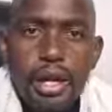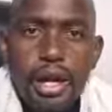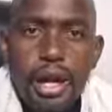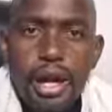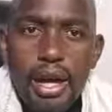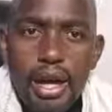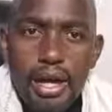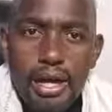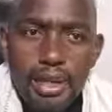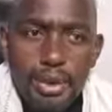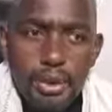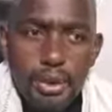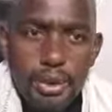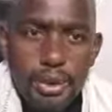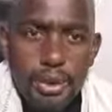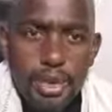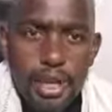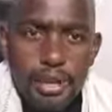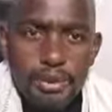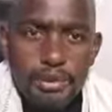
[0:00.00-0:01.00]

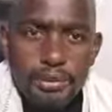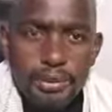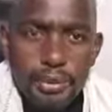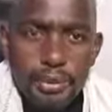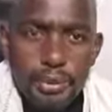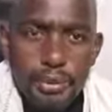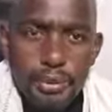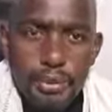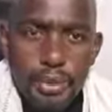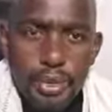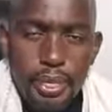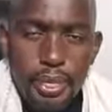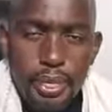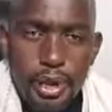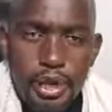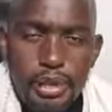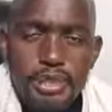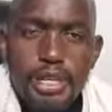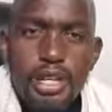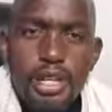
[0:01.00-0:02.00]
Hallelujah.
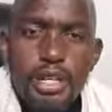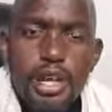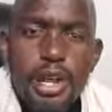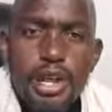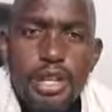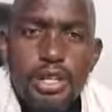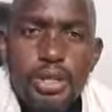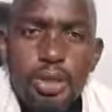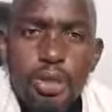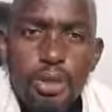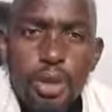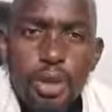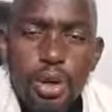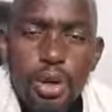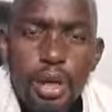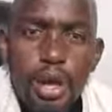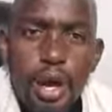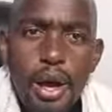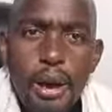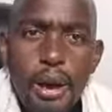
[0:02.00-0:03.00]

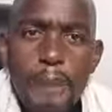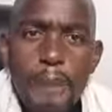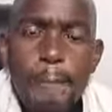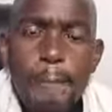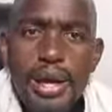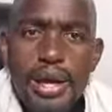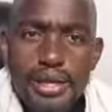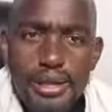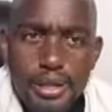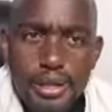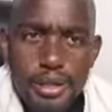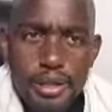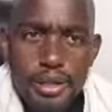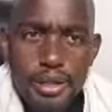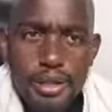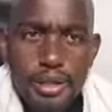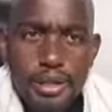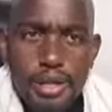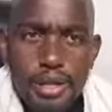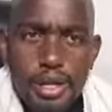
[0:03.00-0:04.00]
Generational
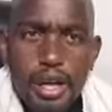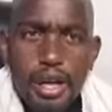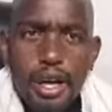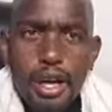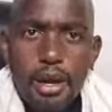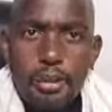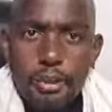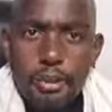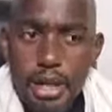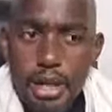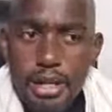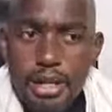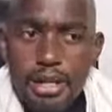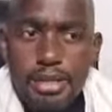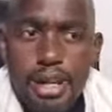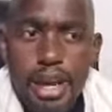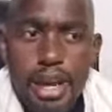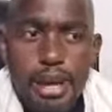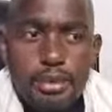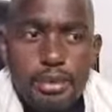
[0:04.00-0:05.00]
blessings.
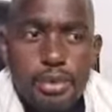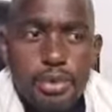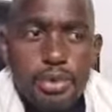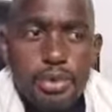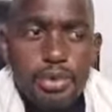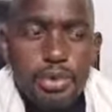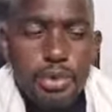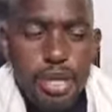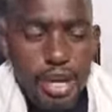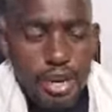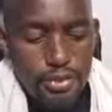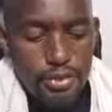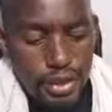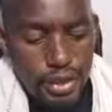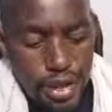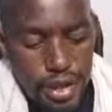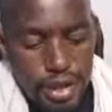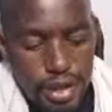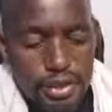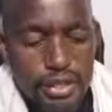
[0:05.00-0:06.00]
Many times we have
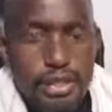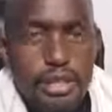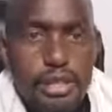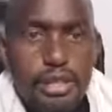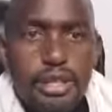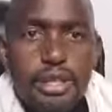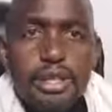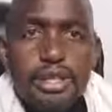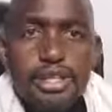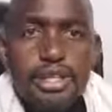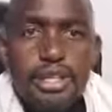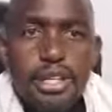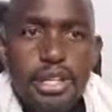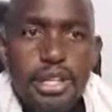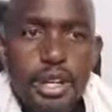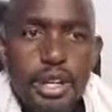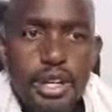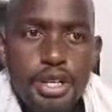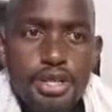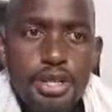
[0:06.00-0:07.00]
had
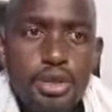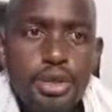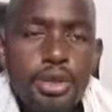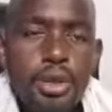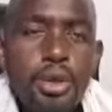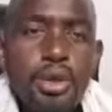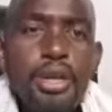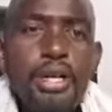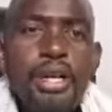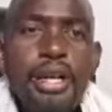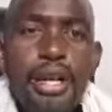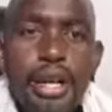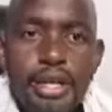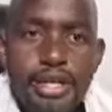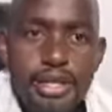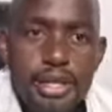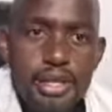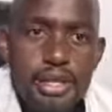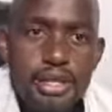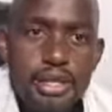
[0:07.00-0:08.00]
generational
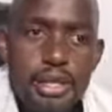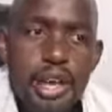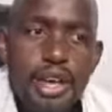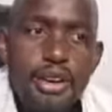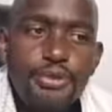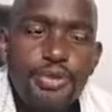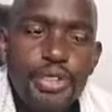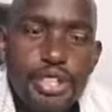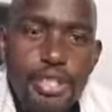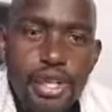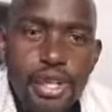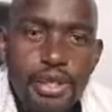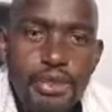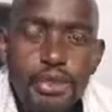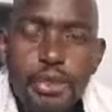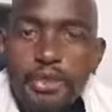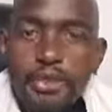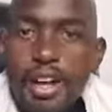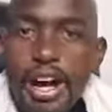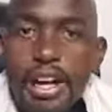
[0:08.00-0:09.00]
curses
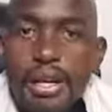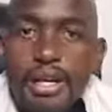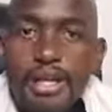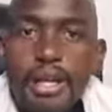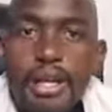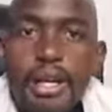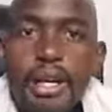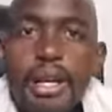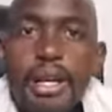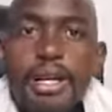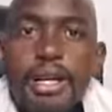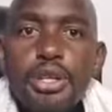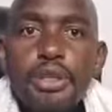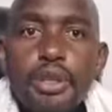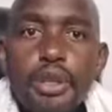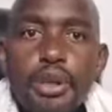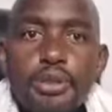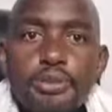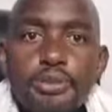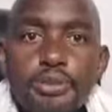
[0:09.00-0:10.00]
emphasized. We've had, you
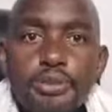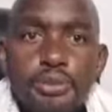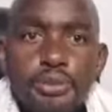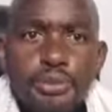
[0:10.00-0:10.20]
know,